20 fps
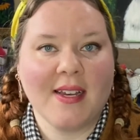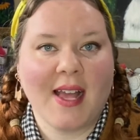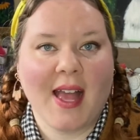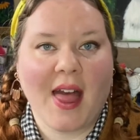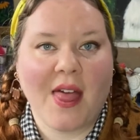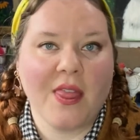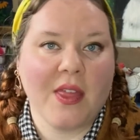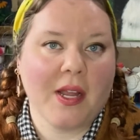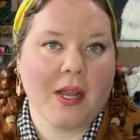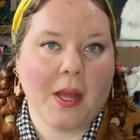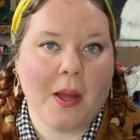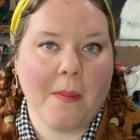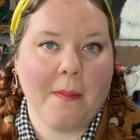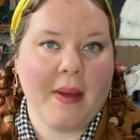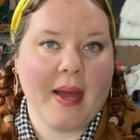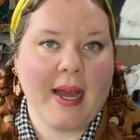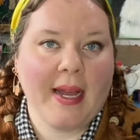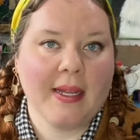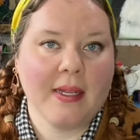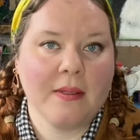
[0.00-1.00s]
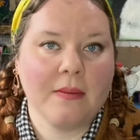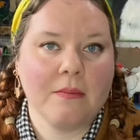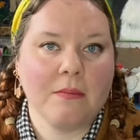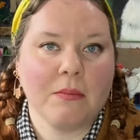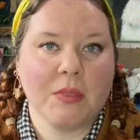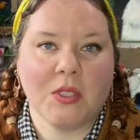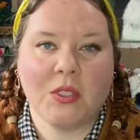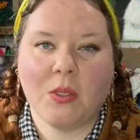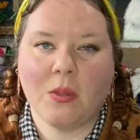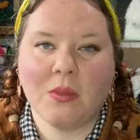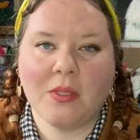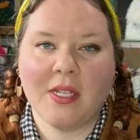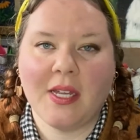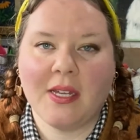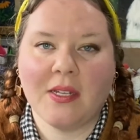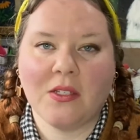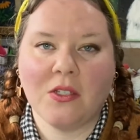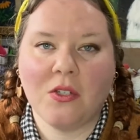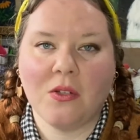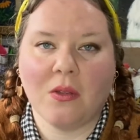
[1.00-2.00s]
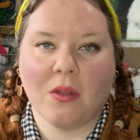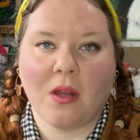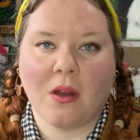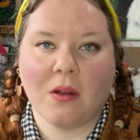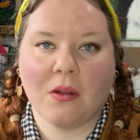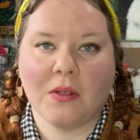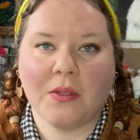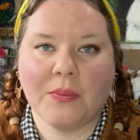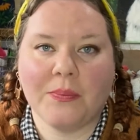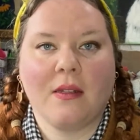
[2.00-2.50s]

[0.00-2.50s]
and then come back, but don't take too long.